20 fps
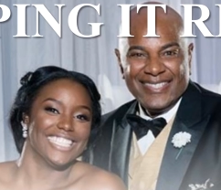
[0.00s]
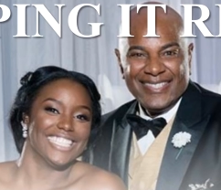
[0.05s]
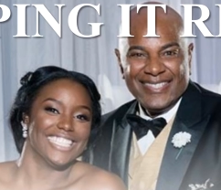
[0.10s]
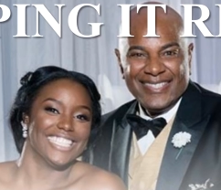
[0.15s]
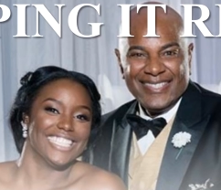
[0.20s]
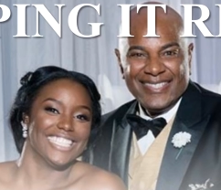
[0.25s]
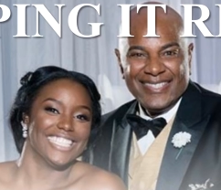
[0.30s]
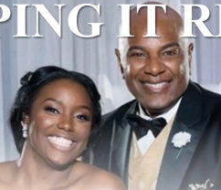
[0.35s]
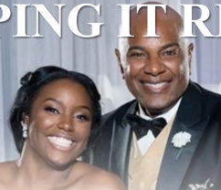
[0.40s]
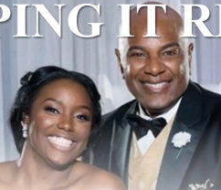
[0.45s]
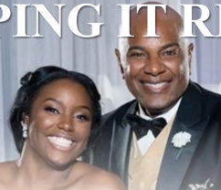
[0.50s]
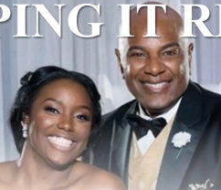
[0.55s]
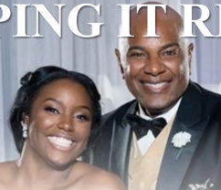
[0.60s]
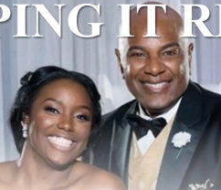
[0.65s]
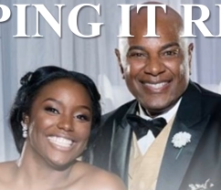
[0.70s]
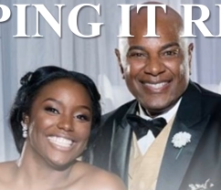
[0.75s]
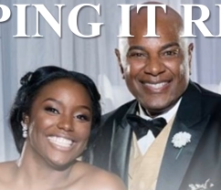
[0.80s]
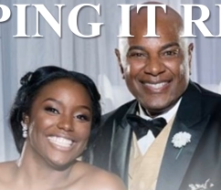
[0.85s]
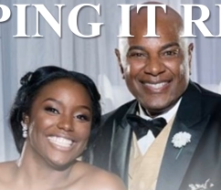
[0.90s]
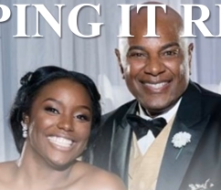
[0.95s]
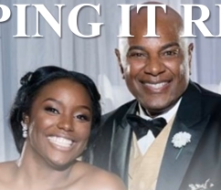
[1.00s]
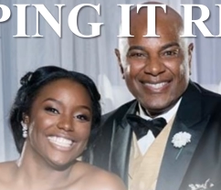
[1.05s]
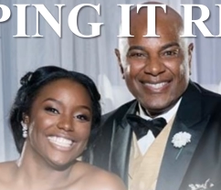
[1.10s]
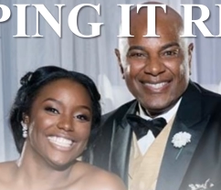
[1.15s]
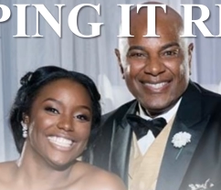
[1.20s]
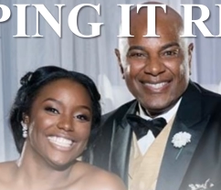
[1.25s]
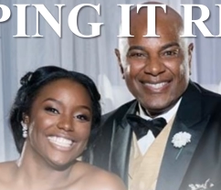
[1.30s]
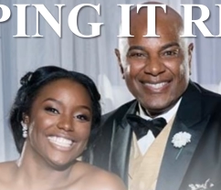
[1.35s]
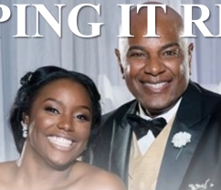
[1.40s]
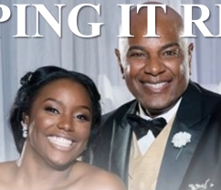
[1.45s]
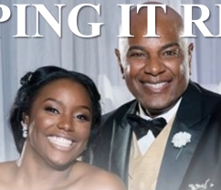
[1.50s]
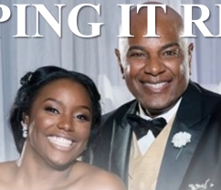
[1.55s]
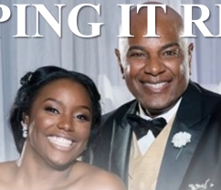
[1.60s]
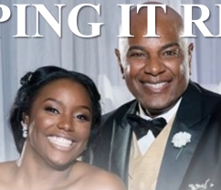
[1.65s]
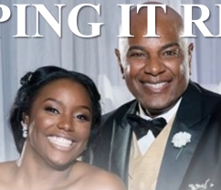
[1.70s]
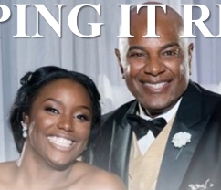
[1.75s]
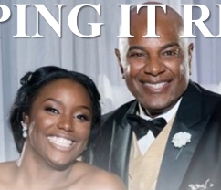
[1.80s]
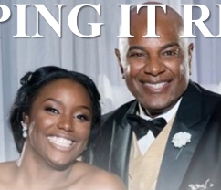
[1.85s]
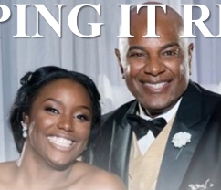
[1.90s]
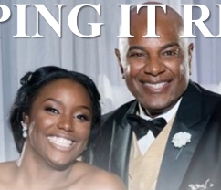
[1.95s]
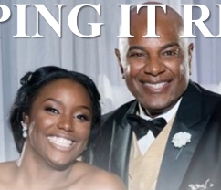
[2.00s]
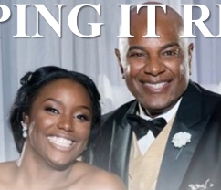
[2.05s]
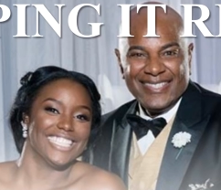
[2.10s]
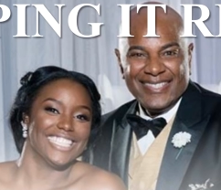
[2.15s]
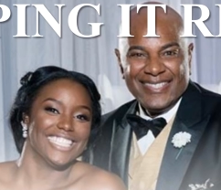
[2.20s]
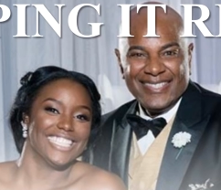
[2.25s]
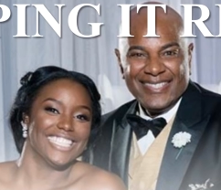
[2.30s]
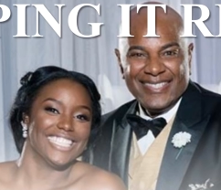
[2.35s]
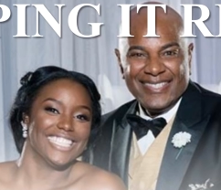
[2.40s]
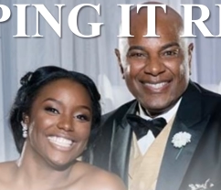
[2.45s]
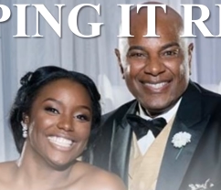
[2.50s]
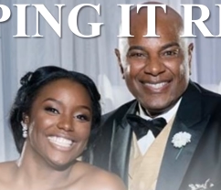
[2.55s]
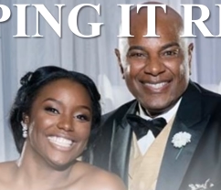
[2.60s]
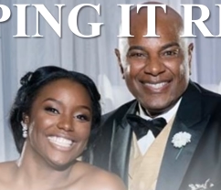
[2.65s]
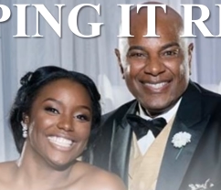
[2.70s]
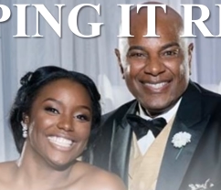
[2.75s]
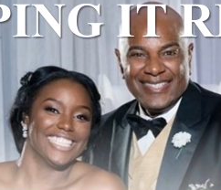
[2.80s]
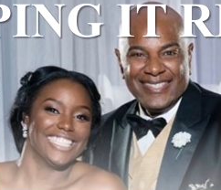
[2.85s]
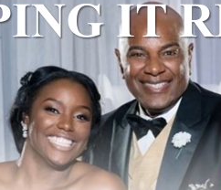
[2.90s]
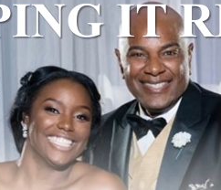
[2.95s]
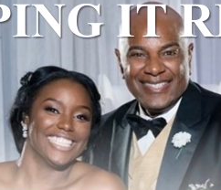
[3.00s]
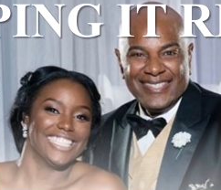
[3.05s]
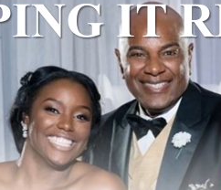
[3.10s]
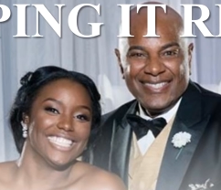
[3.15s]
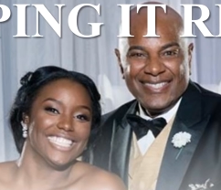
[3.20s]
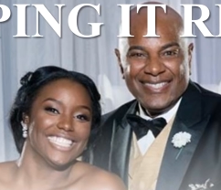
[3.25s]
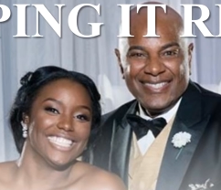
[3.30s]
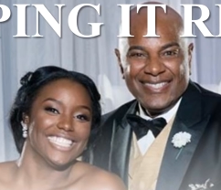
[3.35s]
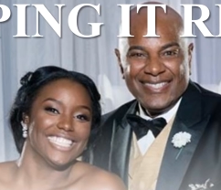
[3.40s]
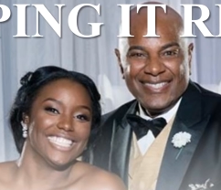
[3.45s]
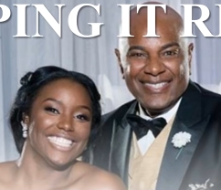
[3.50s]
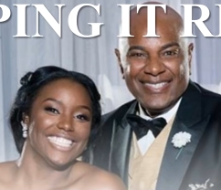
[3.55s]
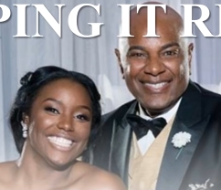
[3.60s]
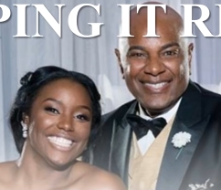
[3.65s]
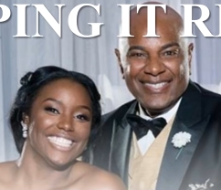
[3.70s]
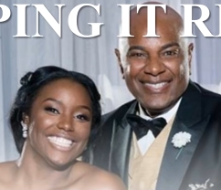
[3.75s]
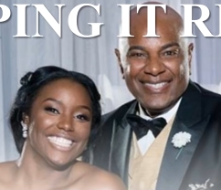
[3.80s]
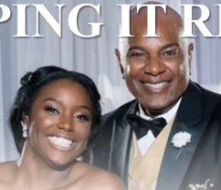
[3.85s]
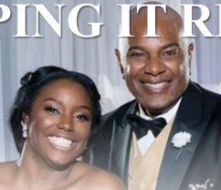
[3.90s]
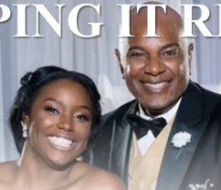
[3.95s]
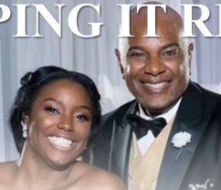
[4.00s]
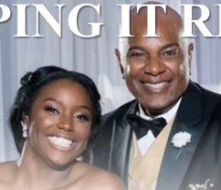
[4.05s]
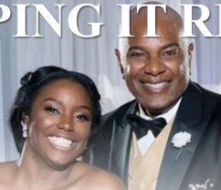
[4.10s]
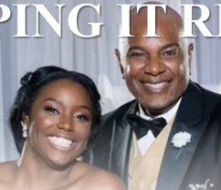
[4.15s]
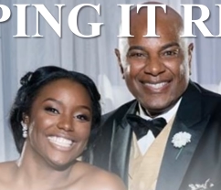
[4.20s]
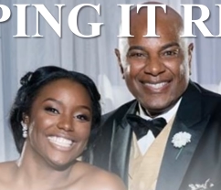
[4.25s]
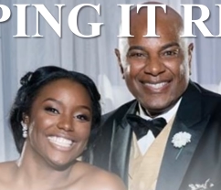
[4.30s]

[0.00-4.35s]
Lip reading: Nobody speaks.